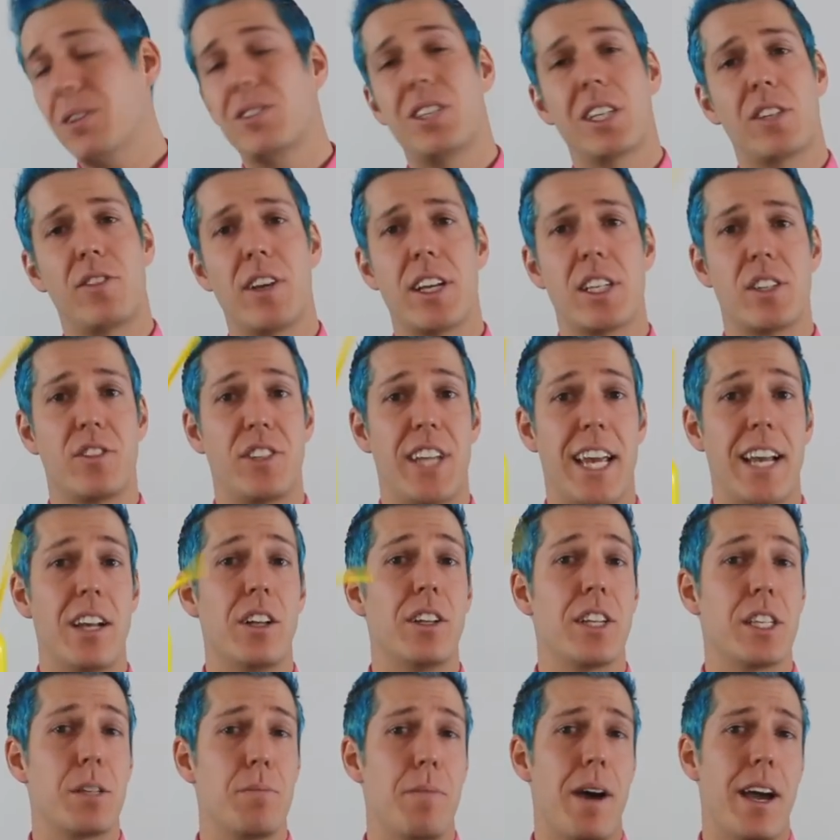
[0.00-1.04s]
6 fingers of tail. It
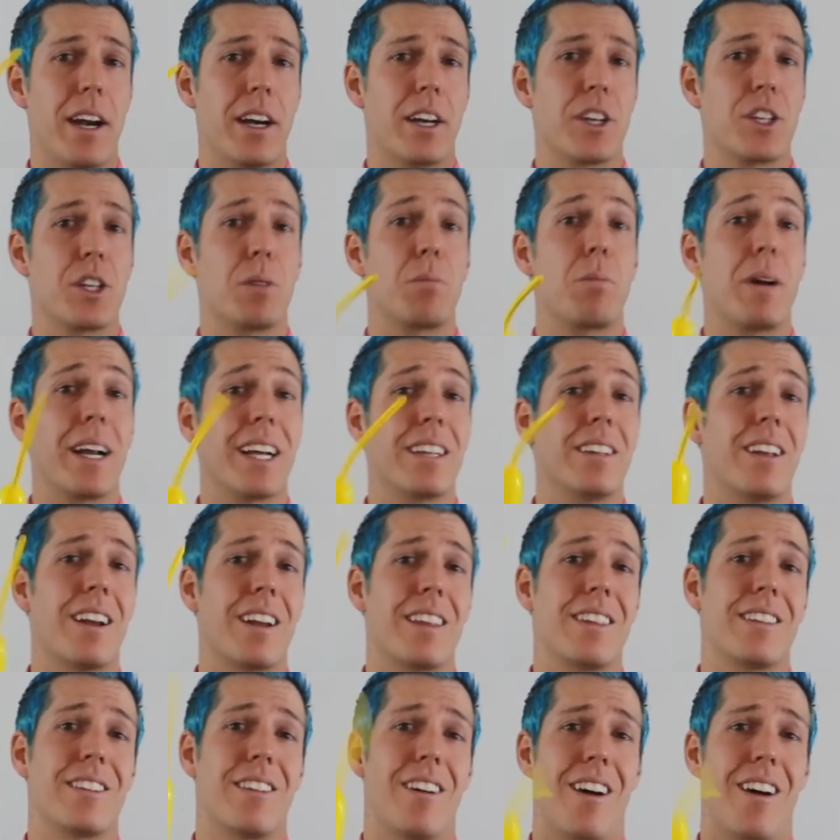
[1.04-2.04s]
doesn't matter because you're gonna break a lot of this